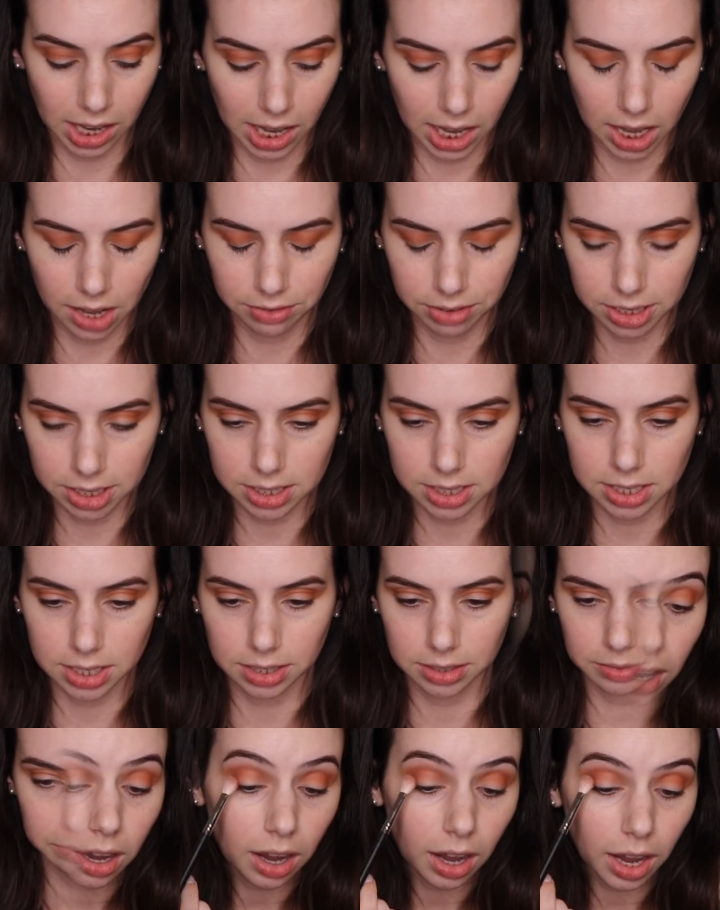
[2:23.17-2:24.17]
Love it.
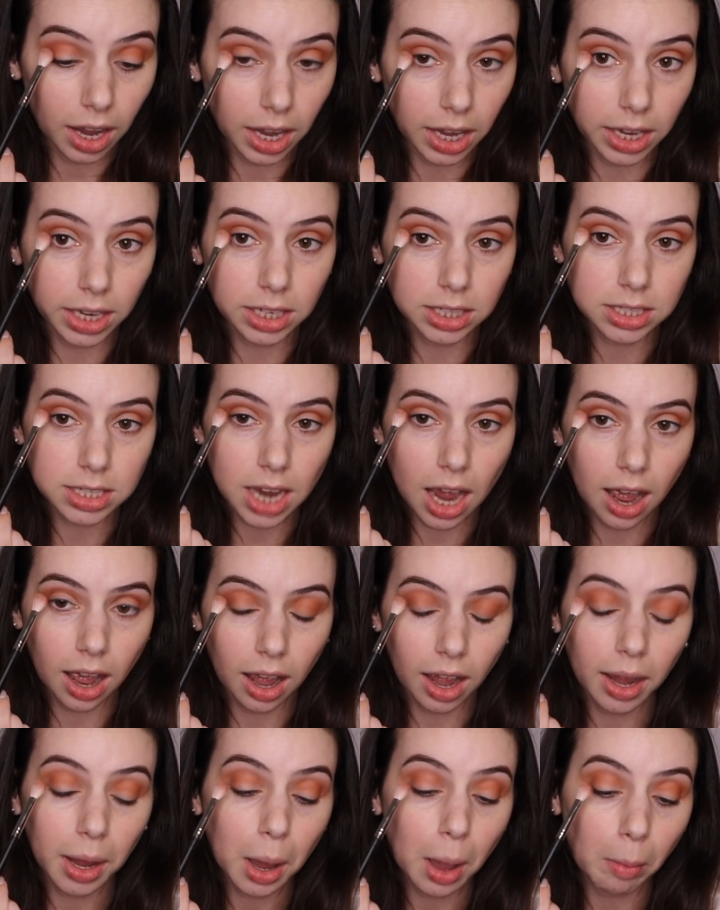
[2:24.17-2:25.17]
And
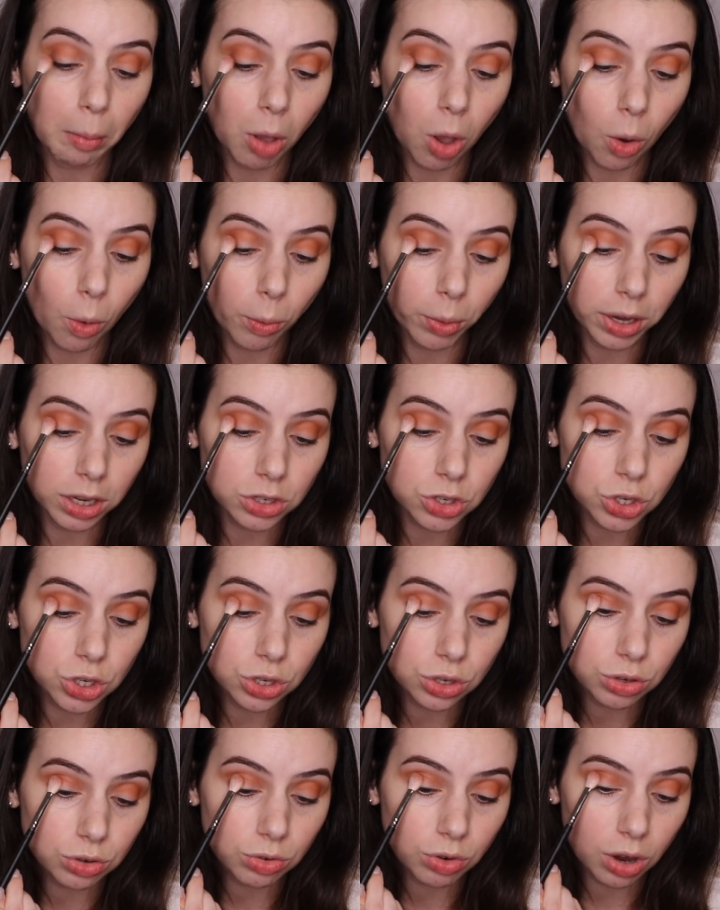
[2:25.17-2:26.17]
I am going
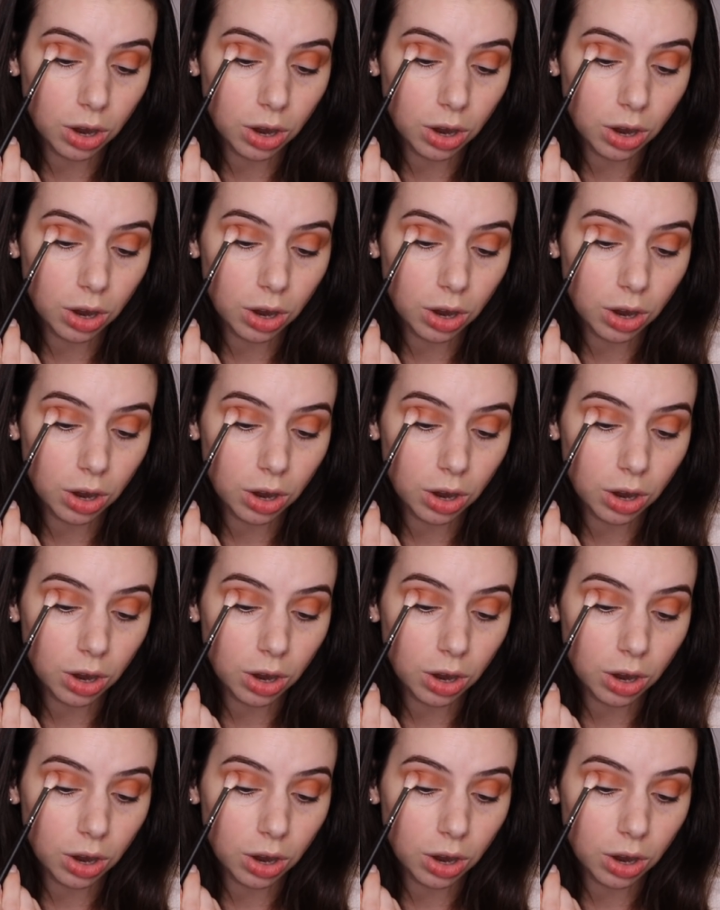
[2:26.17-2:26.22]
to